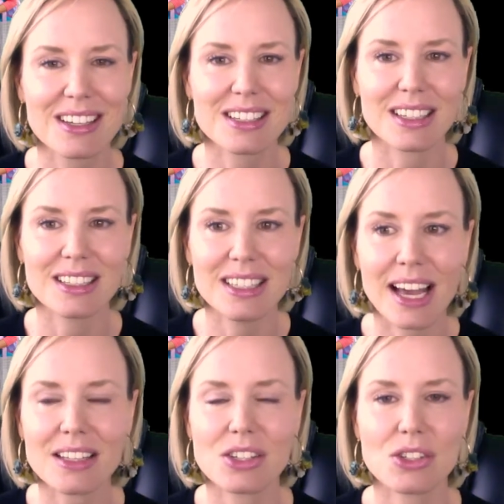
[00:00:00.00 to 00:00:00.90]
to
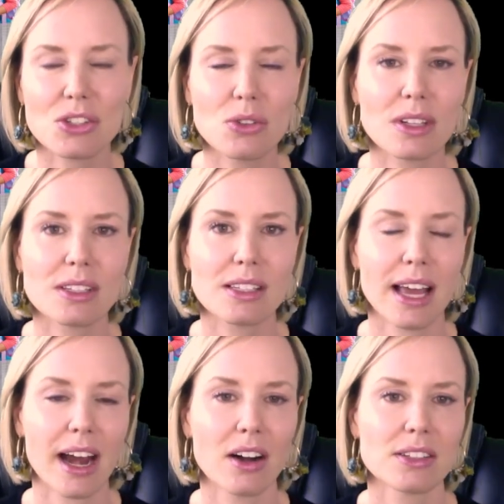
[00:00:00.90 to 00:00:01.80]
get students
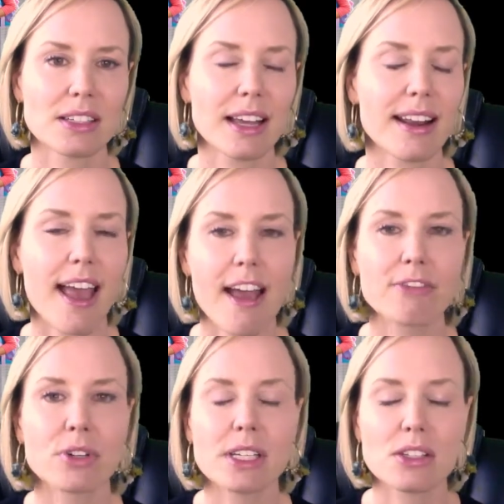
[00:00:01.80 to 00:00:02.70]
there, to get
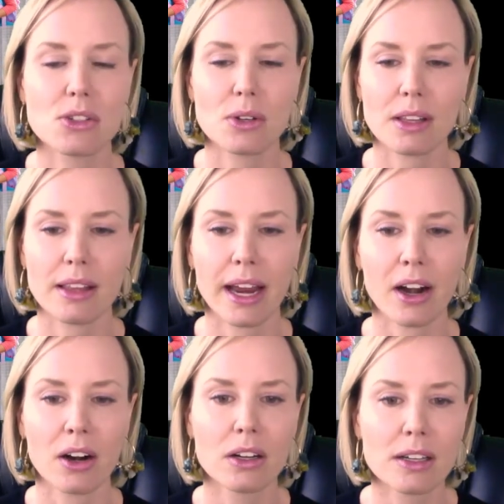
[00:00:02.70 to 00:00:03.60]
every student there,